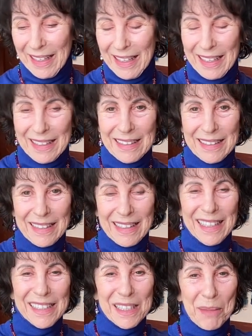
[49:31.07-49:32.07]
and
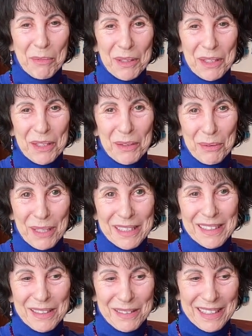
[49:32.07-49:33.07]
he has some
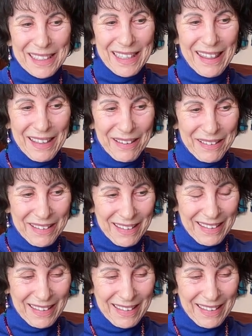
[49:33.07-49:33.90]
criteria in there.